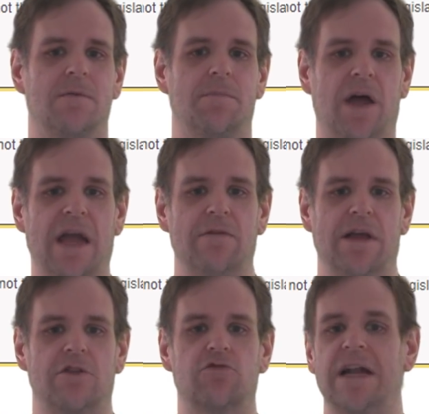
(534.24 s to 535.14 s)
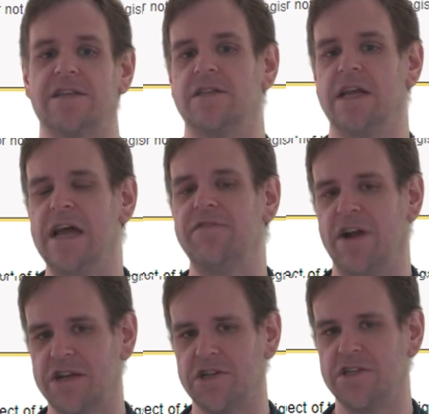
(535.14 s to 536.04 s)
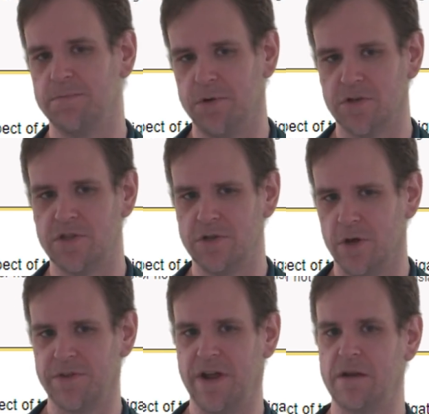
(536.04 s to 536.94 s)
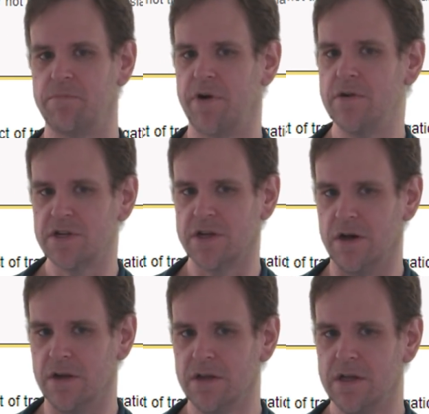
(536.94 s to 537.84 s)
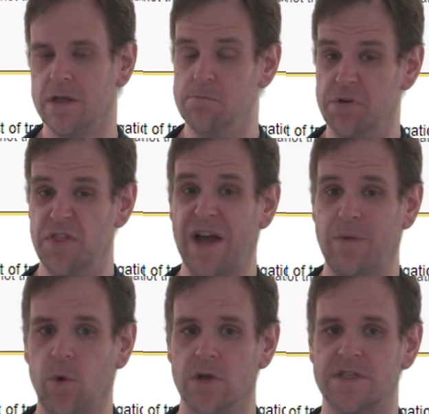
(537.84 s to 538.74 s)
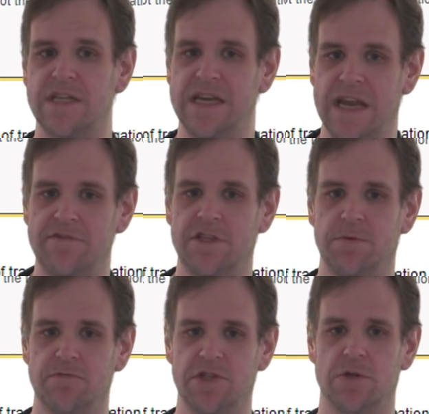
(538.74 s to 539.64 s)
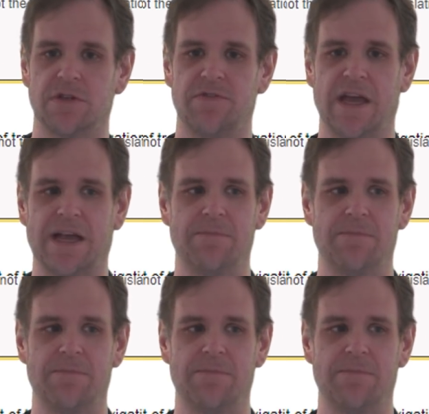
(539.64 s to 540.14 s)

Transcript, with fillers: But anyway, granted, they never actually supported the Northern Ireland Protocol, but that was the inevitable result of their